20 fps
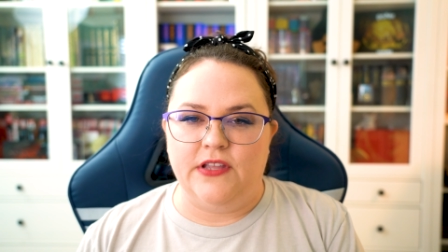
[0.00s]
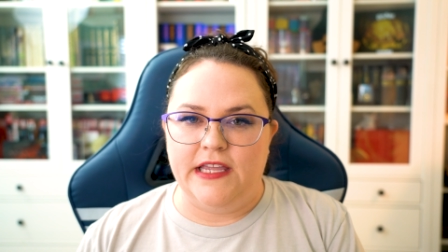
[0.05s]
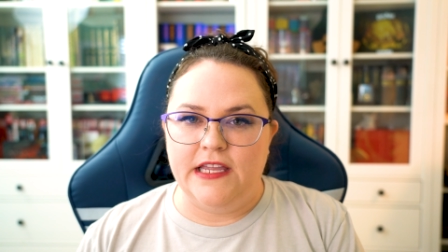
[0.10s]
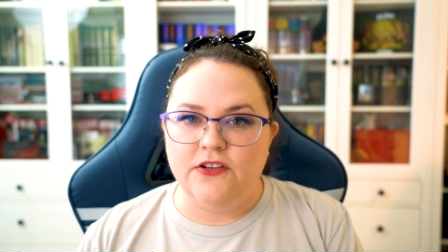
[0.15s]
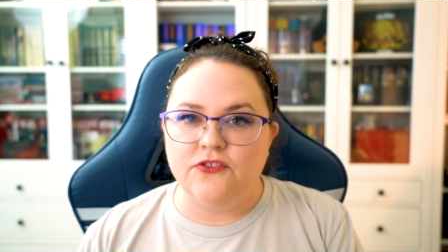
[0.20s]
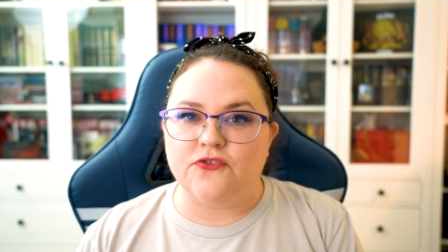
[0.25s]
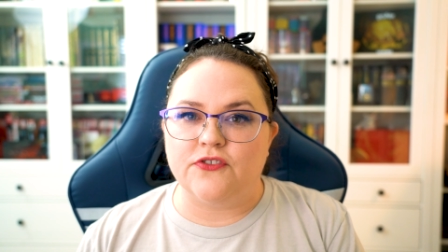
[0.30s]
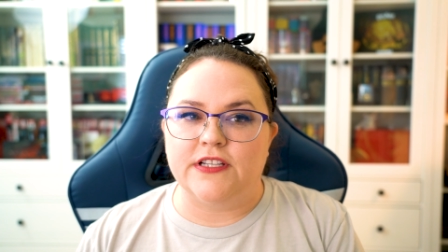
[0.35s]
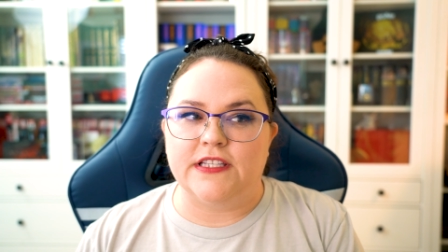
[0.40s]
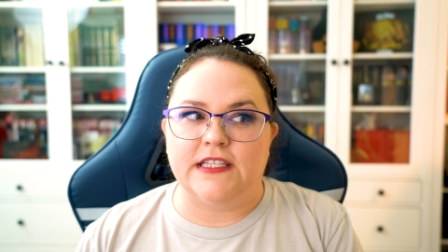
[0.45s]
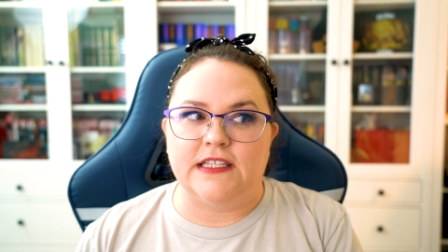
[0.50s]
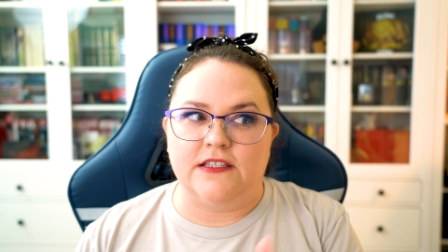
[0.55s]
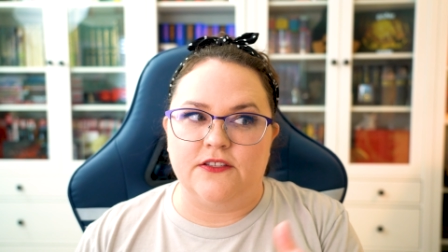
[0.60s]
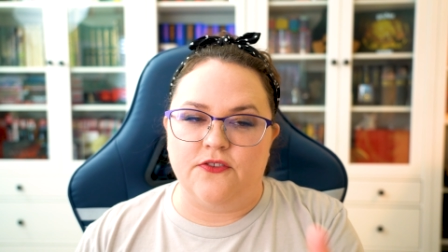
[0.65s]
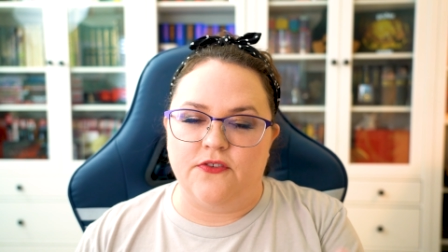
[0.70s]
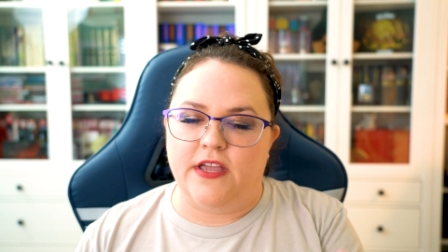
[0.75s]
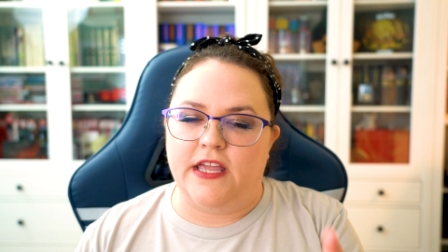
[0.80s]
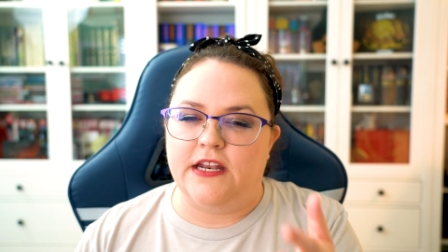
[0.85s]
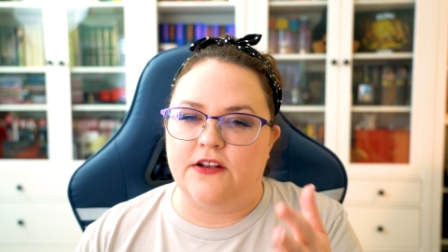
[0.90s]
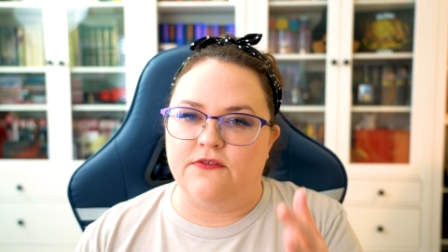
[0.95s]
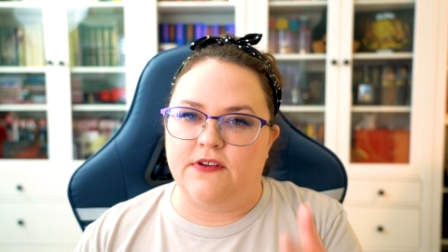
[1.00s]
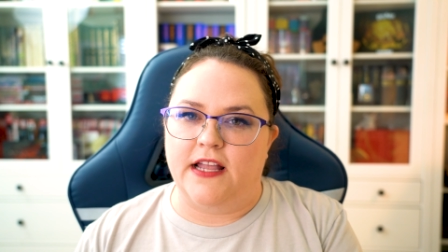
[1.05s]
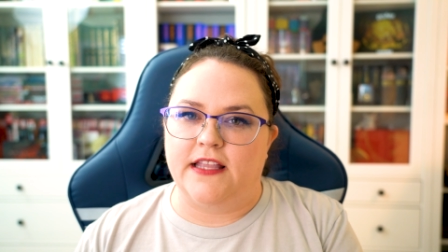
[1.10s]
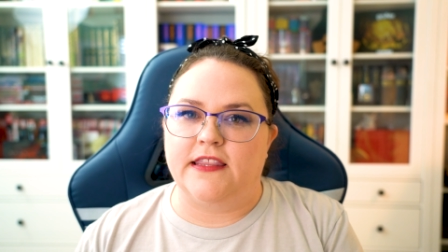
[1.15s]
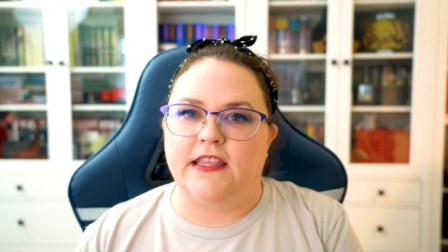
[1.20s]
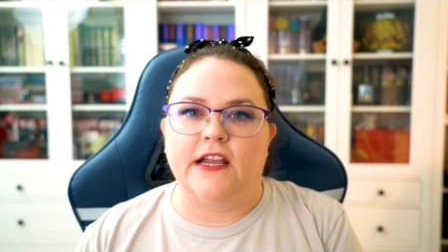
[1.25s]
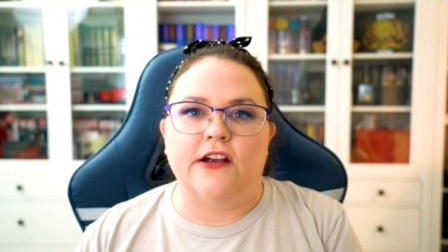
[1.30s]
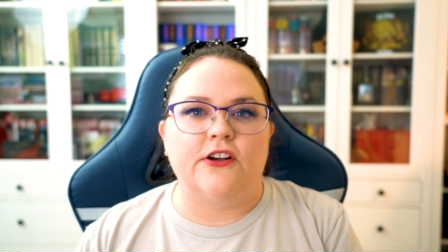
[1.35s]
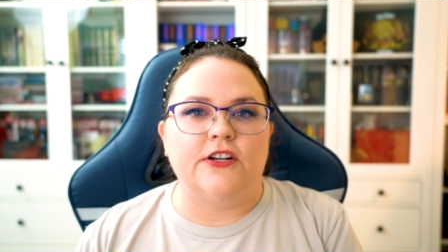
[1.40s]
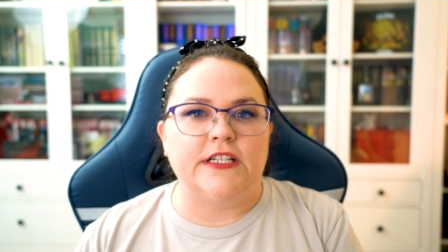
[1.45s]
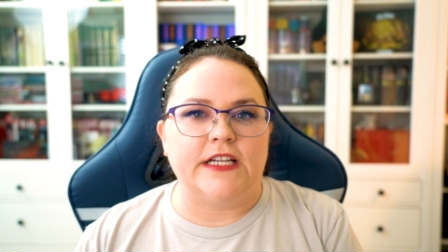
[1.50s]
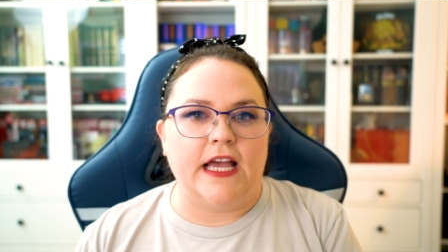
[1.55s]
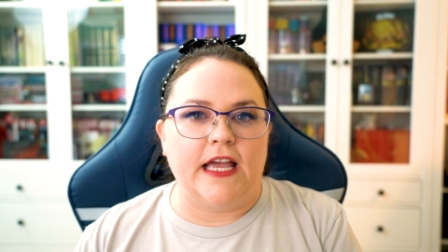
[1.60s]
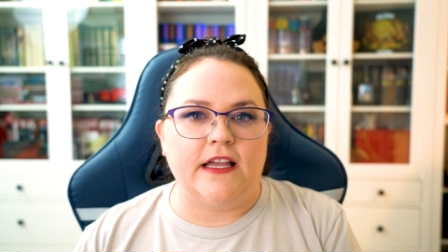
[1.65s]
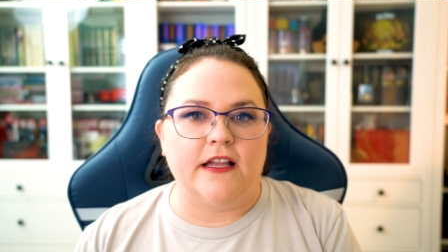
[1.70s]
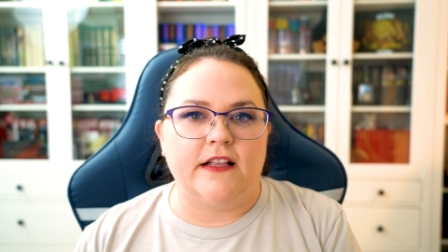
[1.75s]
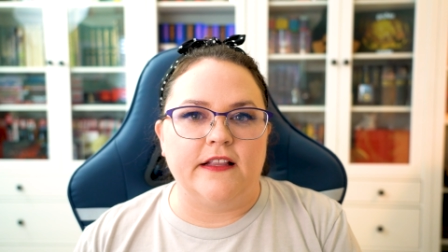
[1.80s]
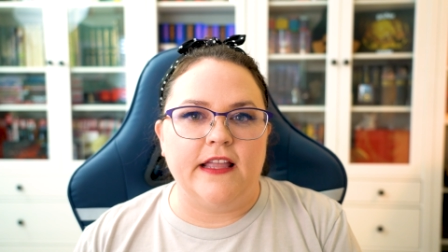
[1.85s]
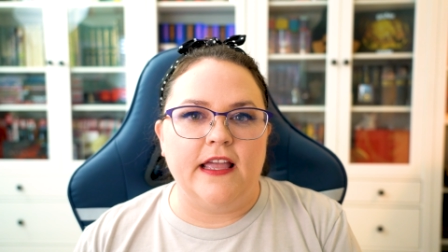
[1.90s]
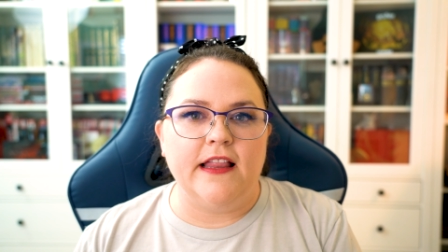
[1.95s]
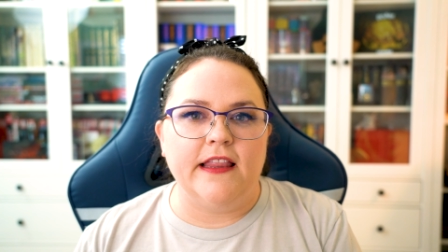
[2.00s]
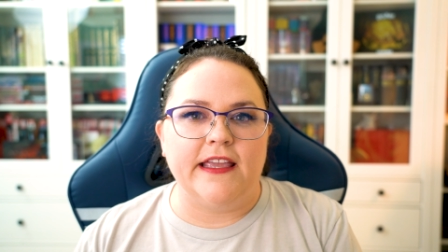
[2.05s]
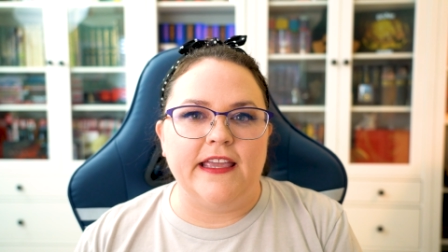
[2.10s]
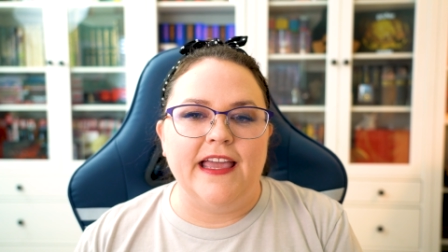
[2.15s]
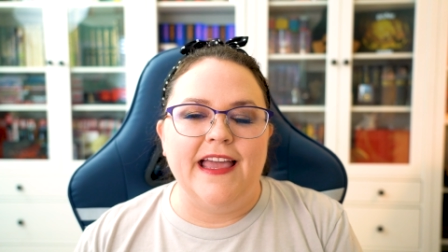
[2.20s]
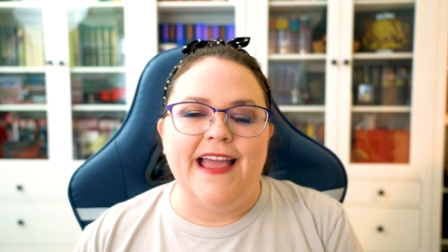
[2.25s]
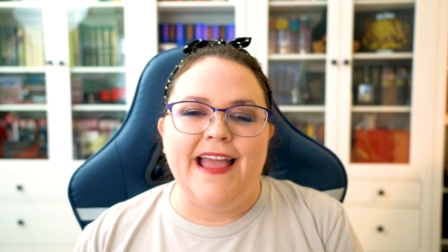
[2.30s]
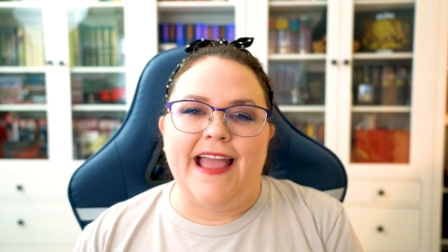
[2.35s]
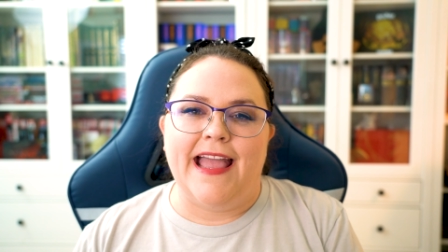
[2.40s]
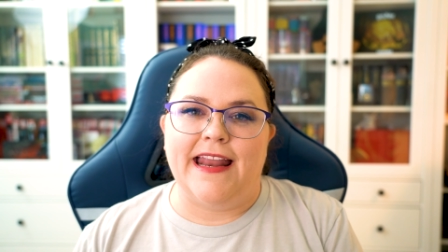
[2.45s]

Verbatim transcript: entrance is located right there in Diagon Alley,